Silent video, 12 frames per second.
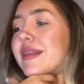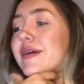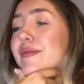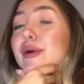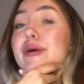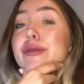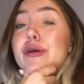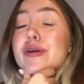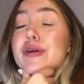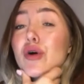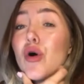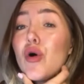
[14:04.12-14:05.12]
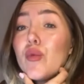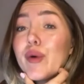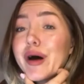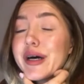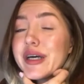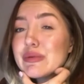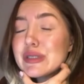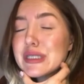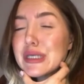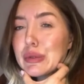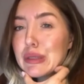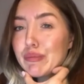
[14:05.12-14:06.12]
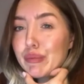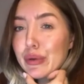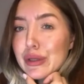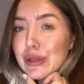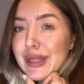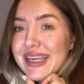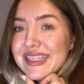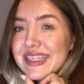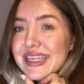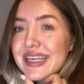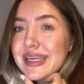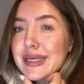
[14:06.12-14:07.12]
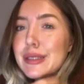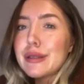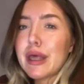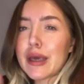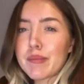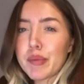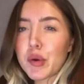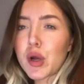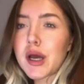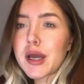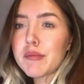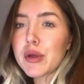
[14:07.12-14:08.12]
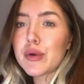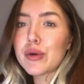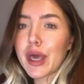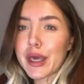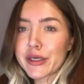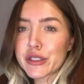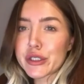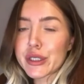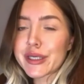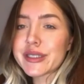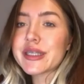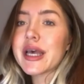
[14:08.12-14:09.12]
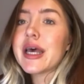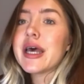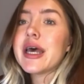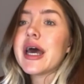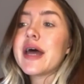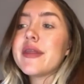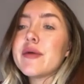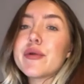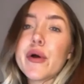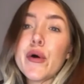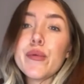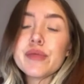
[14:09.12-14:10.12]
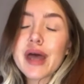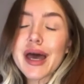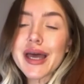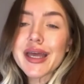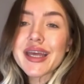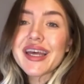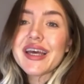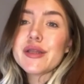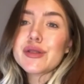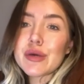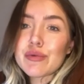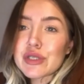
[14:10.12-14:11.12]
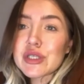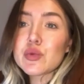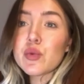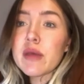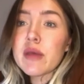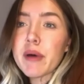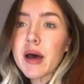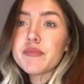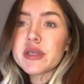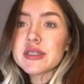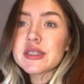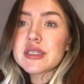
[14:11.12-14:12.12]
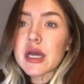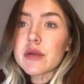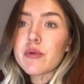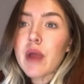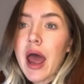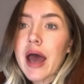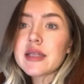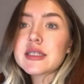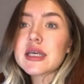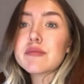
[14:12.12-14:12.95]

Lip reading: Then what their goal was they would put these in like prime locations and they would hope that they would sweep up these dead rats